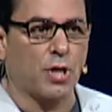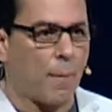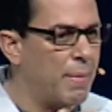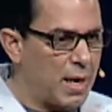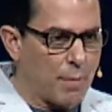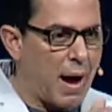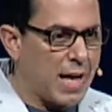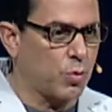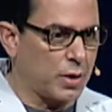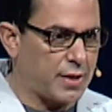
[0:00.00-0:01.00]
to
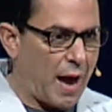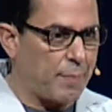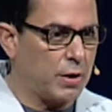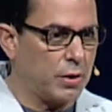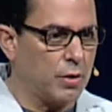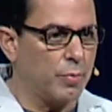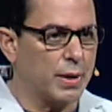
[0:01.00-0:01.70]
minimize what's happened to you,